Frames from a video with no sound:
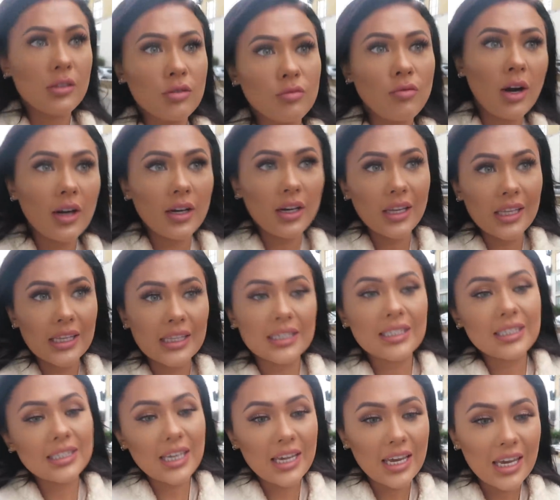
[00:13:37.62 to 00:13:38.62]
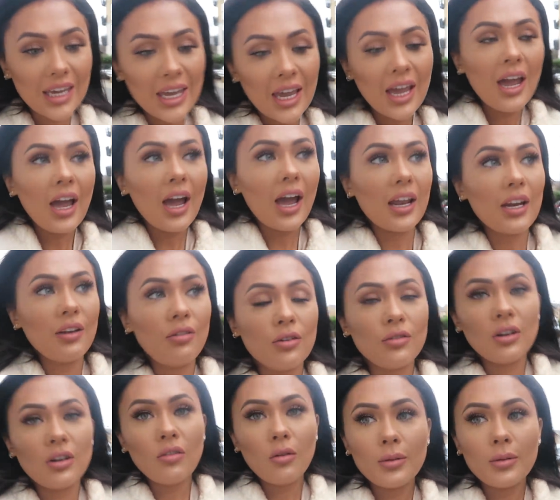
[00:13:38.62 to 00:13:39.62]
It's right near the sea, and if
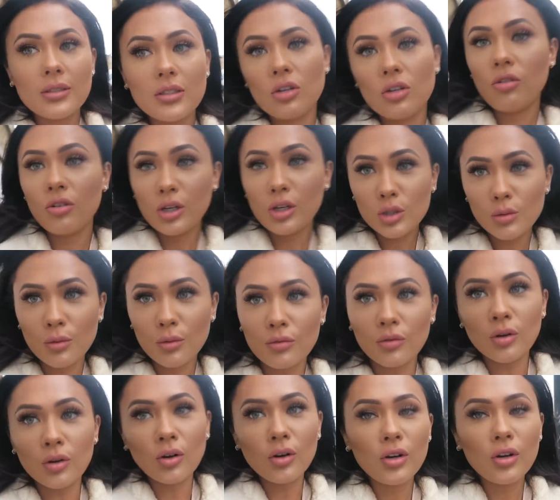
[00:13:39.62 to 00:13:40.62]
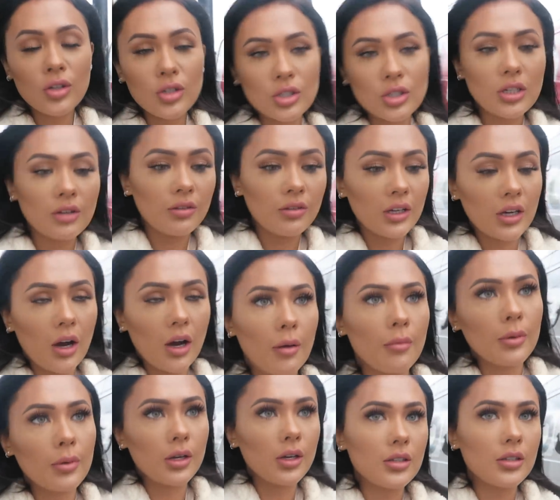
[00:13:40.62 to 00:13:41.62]
you've never been to Greenwich before, you should definitely
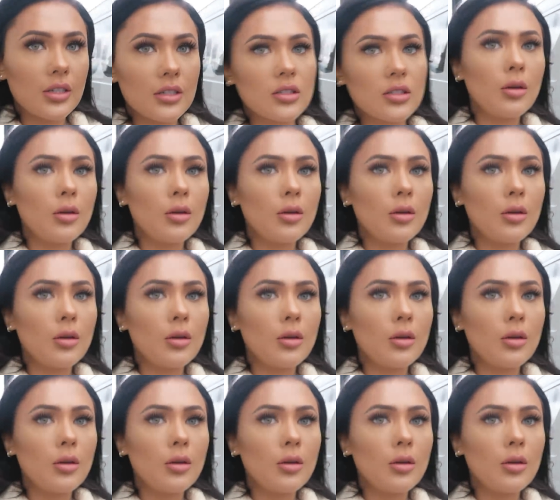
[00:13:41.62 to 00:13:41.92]
come, because there's